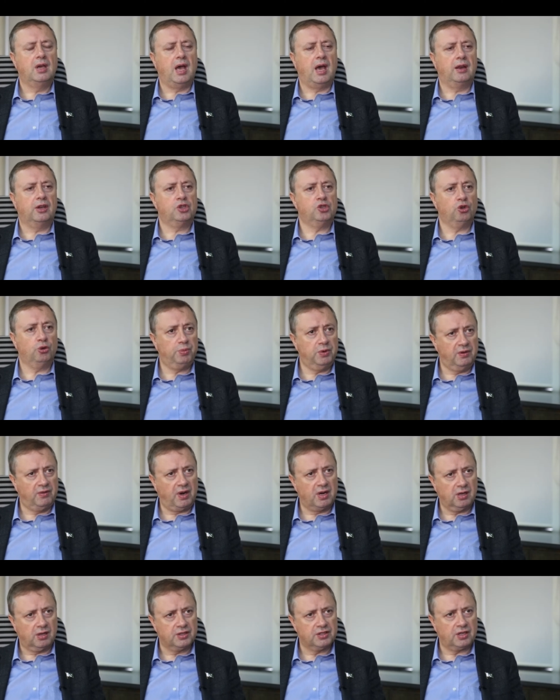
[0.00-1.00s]
and it should be a
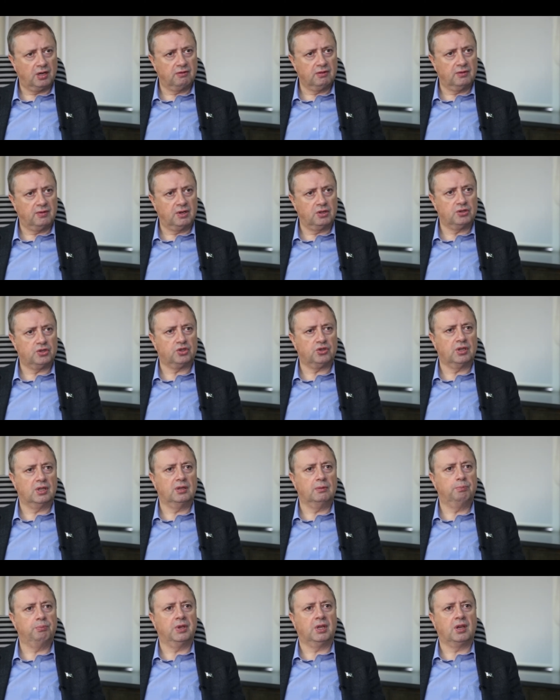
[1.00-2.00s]
very conservative
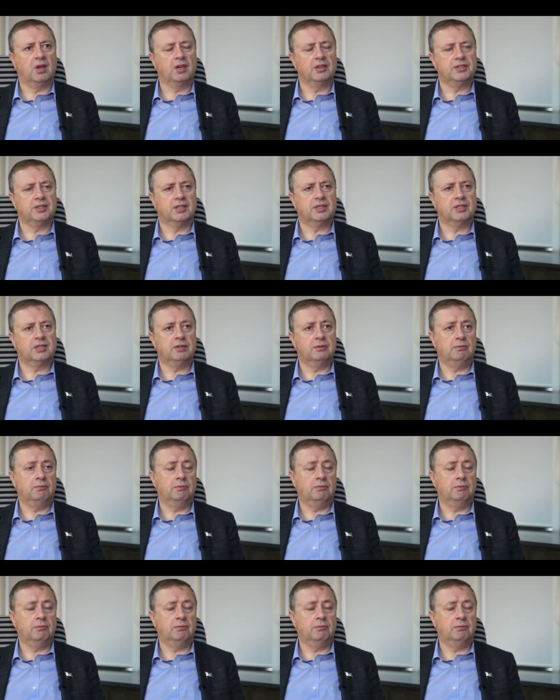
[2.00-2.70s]
industry because it's